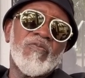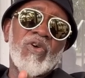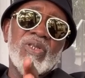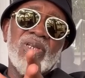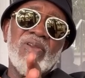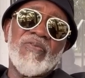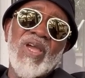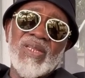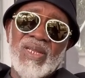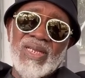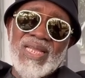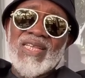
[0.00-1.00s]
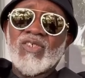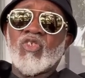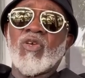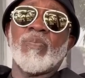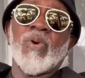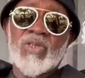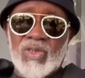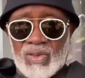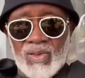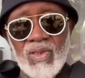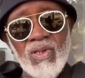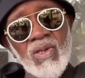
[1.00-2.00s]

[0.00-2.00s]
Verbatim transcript: for the refinery can support